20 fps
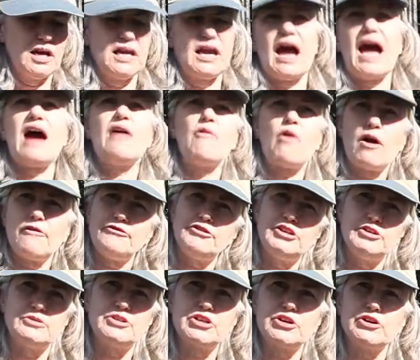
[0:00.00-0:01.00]
How often
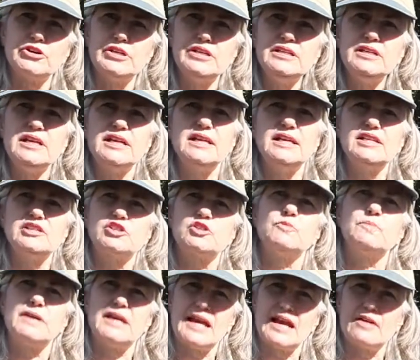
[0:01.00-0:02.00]
you turn it. It needs to
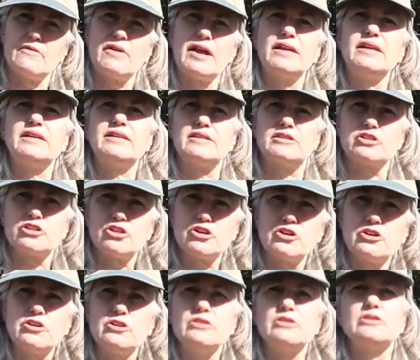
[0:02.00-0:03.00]
be aerated and
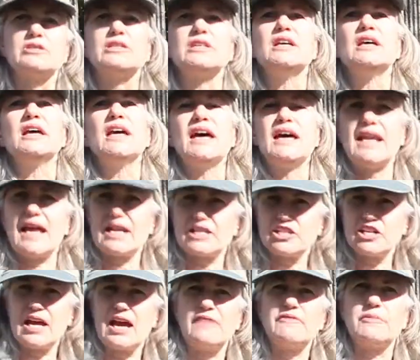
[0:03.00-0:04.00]
turned and
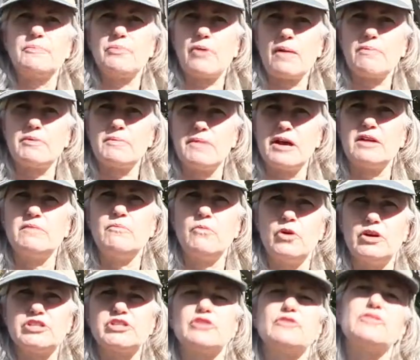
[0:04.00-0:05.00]
actually have the proper amount of
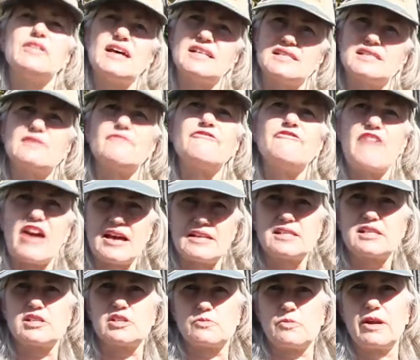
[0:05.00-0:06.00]
moisture. That's the
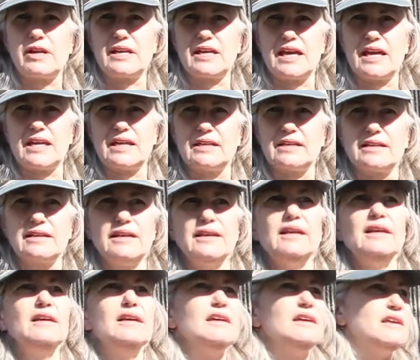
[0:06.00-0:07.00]
fastest way to get it.
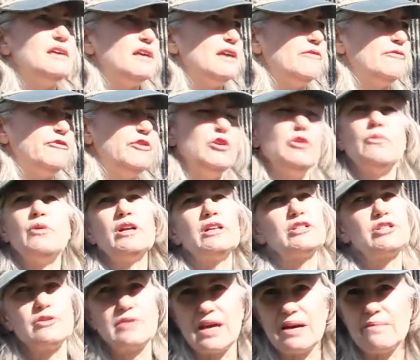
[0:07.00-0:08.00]
If you don't want to
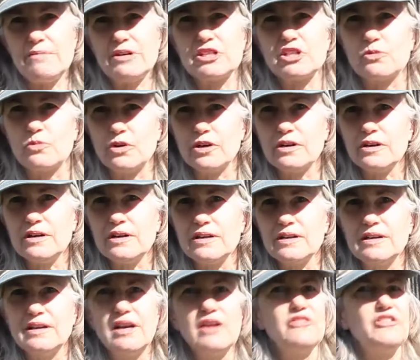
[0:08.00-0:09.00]
do that much work,
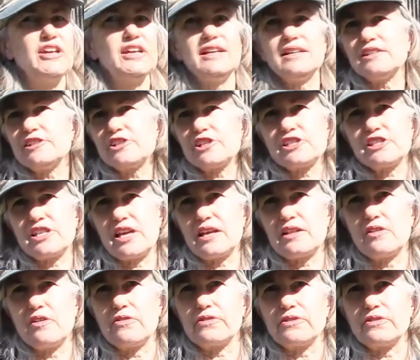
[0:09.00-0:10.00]
then it'll just take
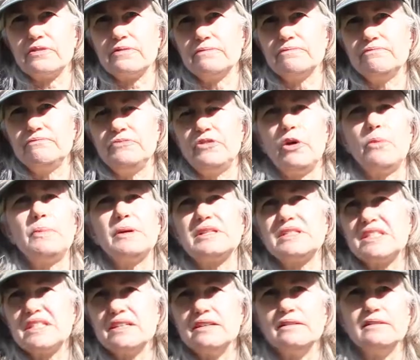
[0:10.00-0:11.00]
longer. No big
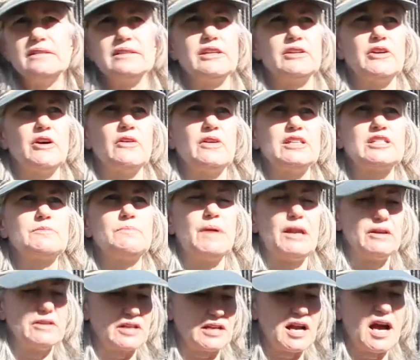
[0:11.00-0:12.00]
deal. It's
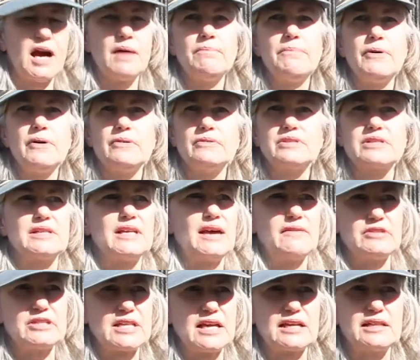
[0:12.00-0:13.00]
better to compost and
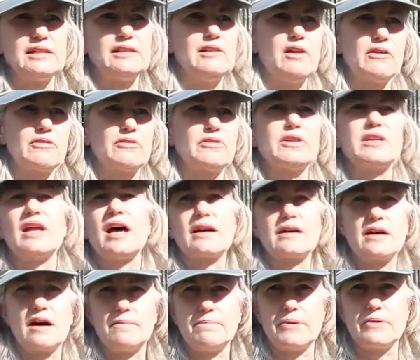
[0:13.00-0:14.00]
have it take a little longer than not
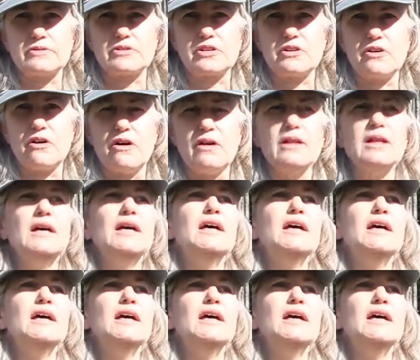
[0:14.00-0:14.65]
compost at all.